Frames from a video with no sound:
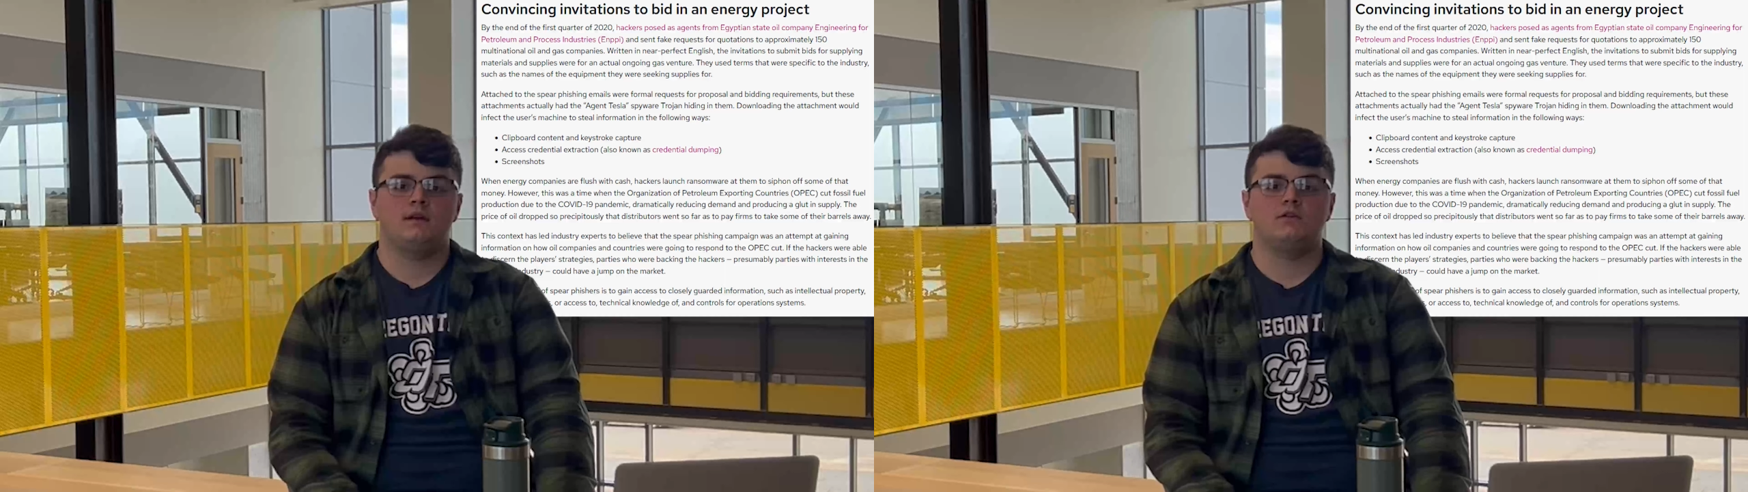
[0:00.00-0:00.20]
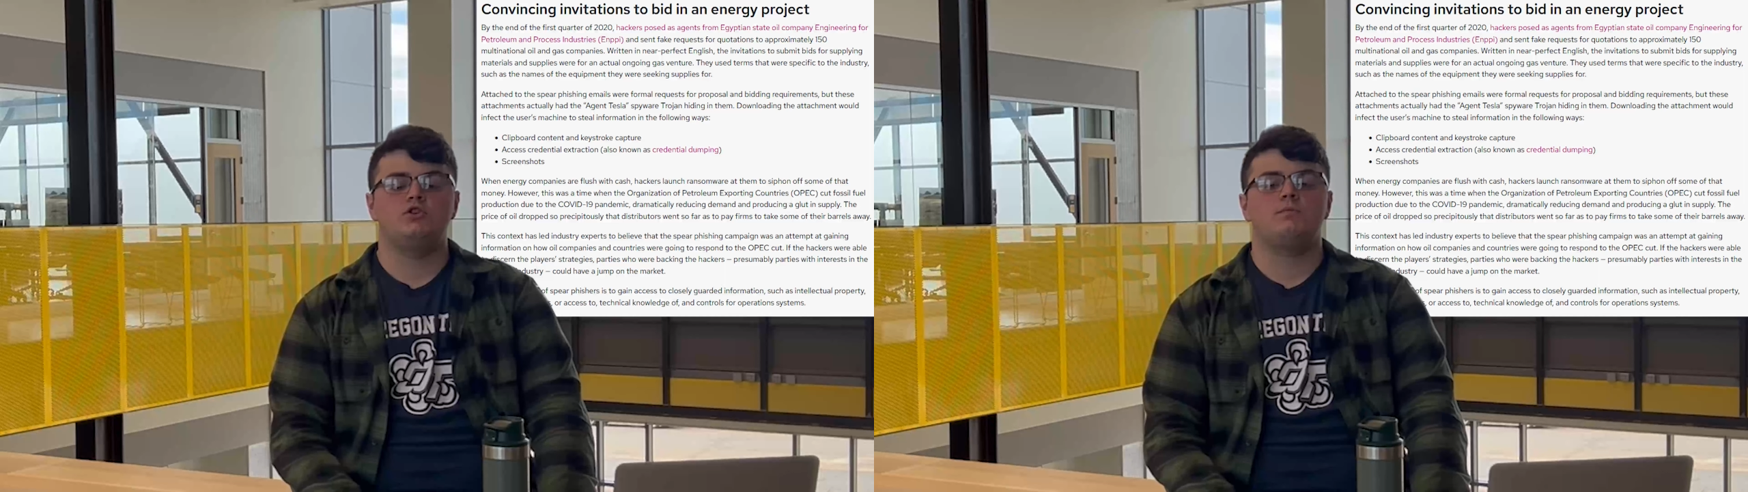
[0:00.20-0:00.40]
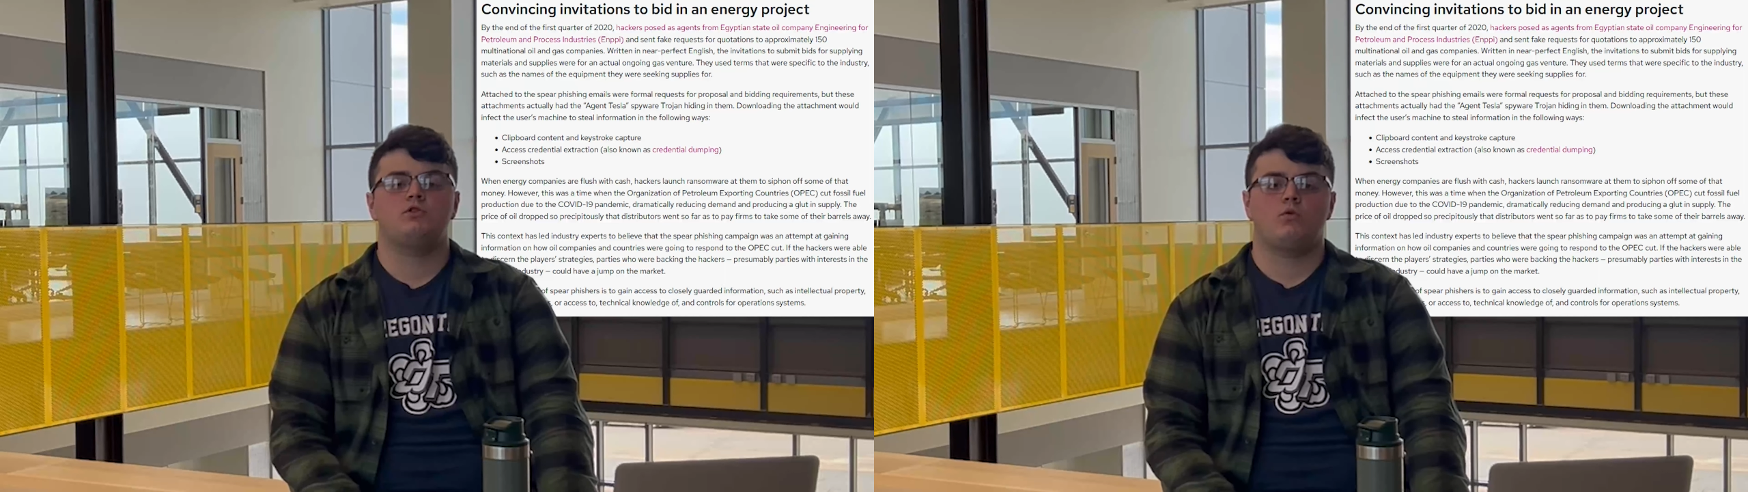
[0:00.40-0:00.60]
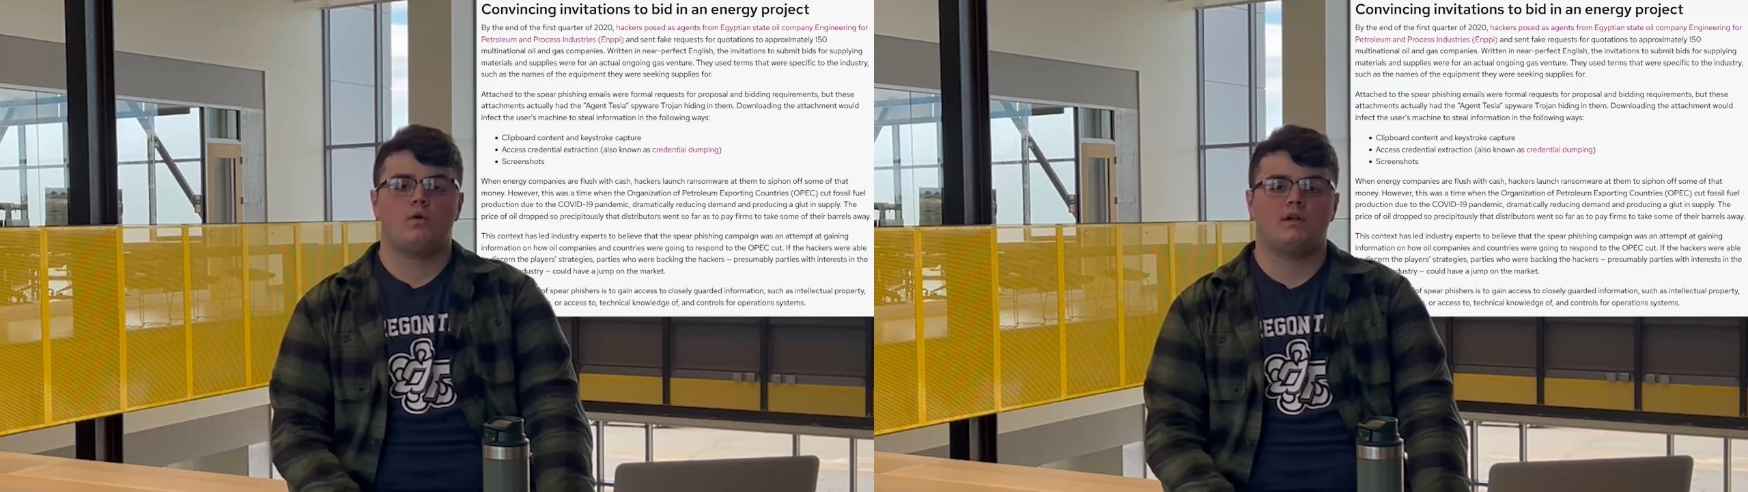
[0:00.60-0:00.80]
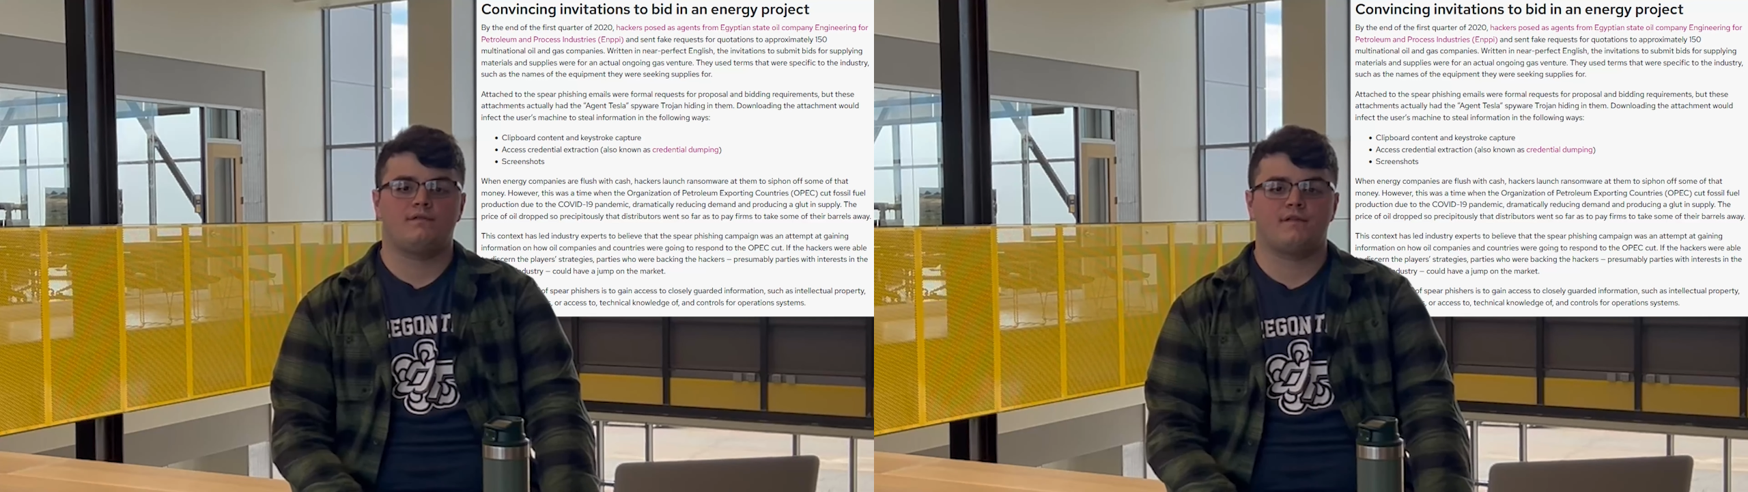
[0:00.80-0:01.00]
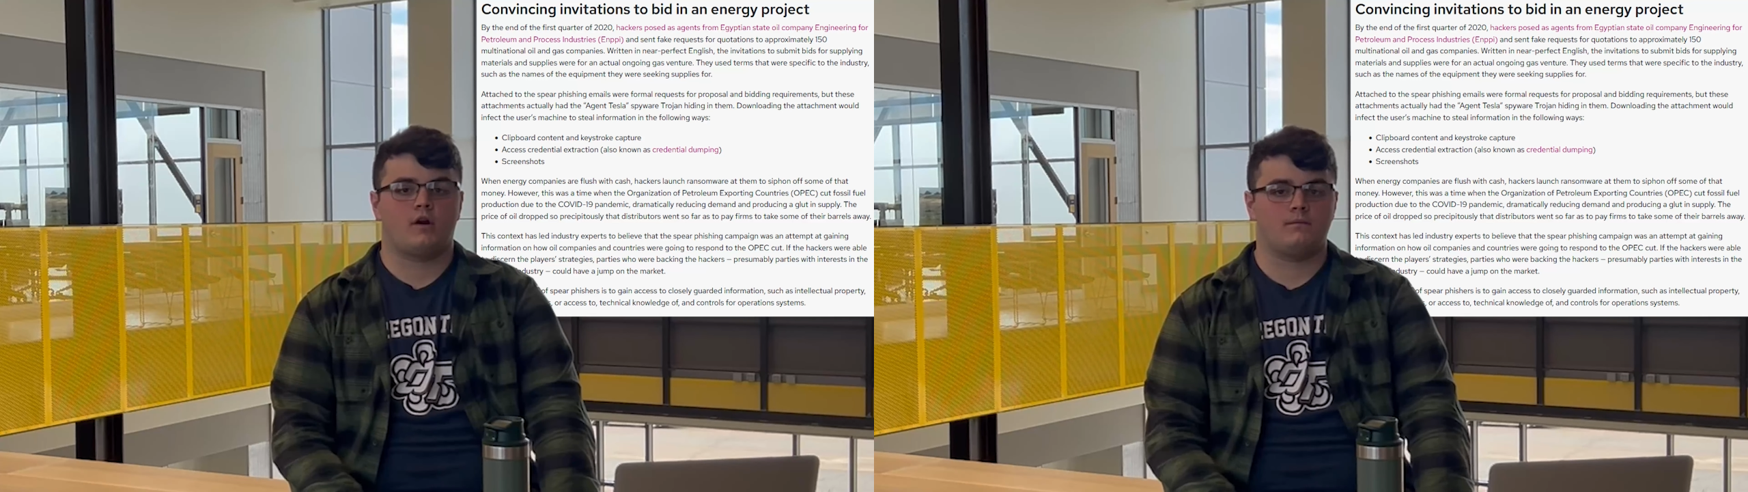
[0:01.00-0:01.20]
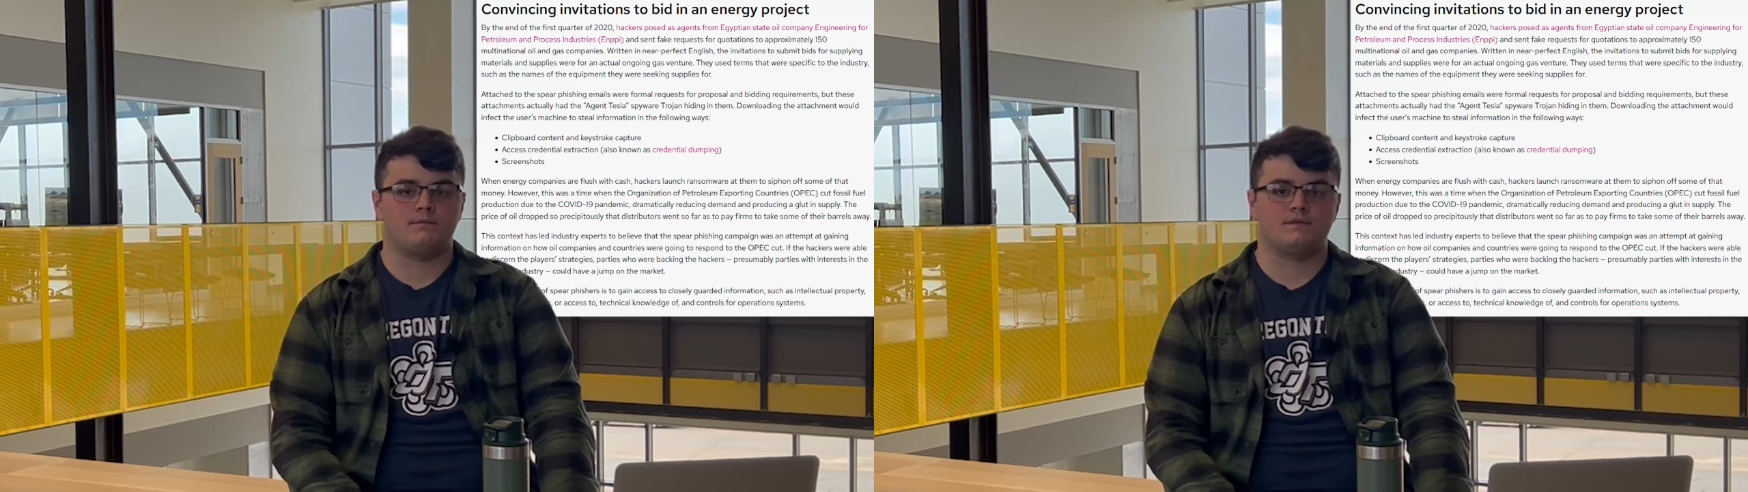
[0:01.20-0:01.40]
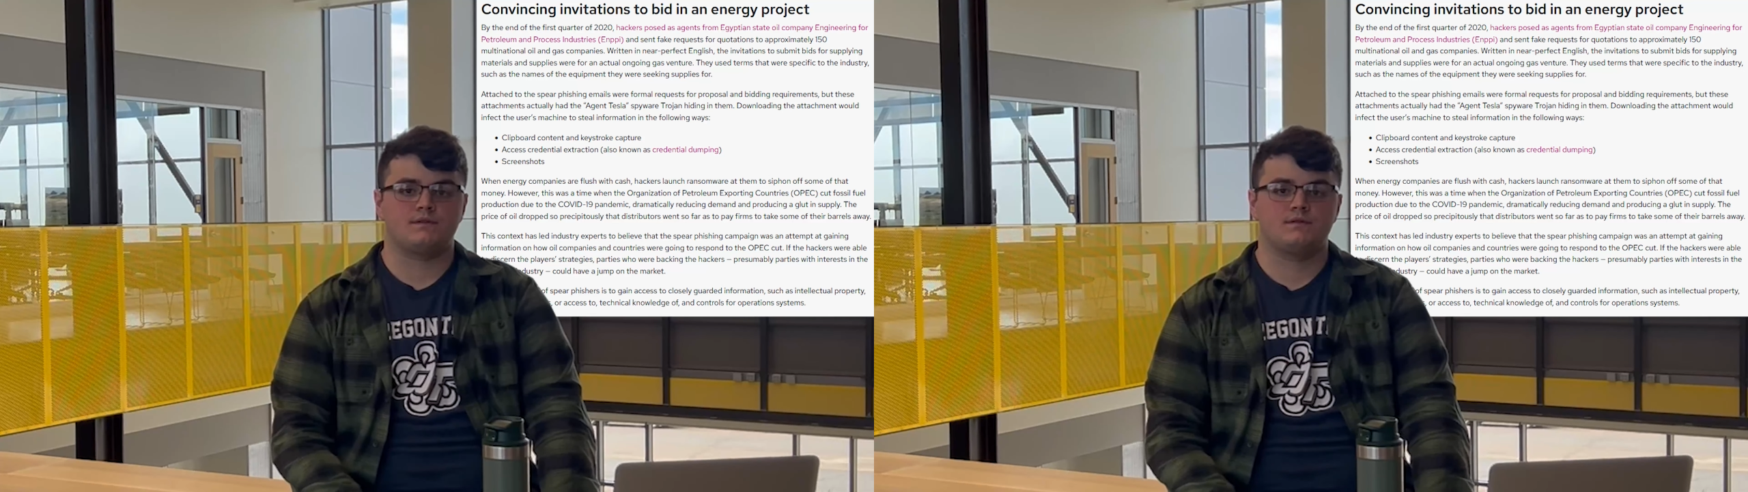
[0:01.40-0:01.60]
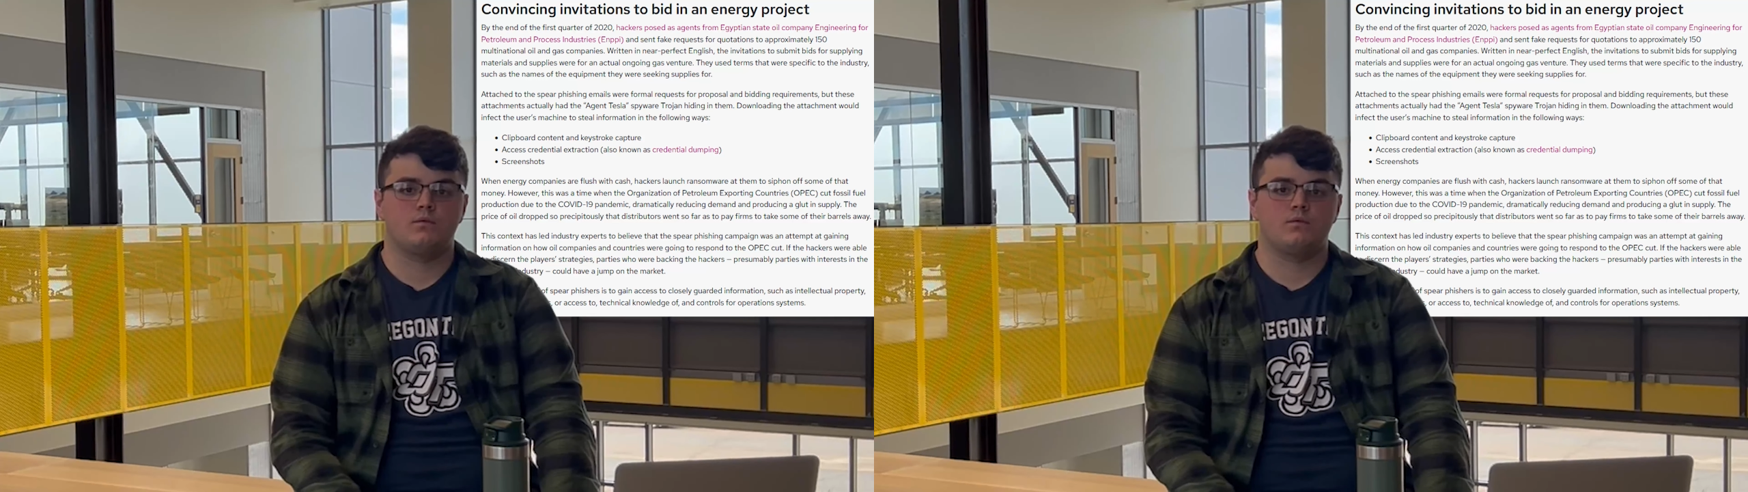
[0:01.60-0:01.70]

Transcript: Egyptian oil firms